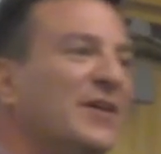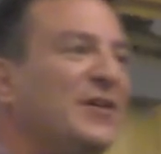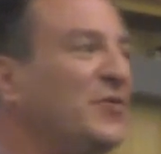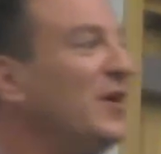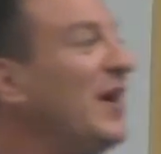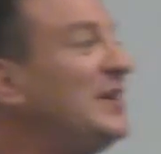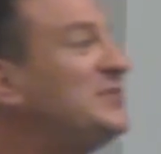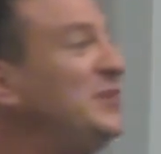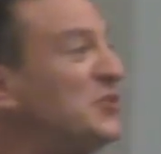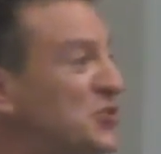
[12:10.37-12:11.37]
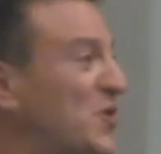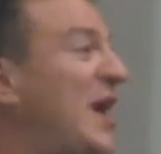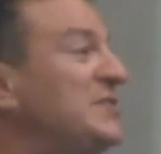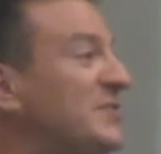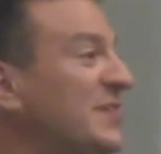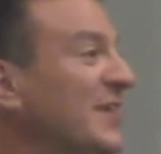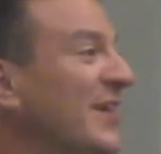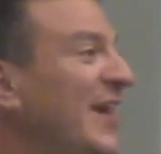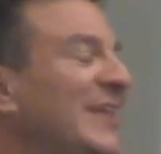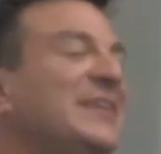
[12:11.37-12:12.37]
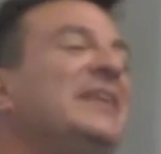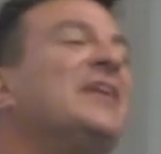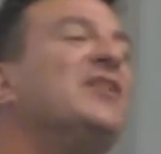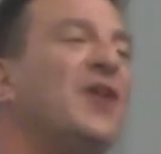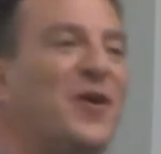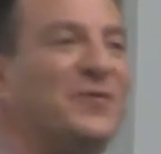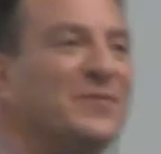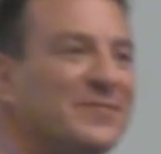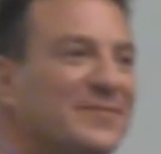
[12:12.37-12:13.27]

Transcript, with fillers: you realize that you're stressed, and you need a clone.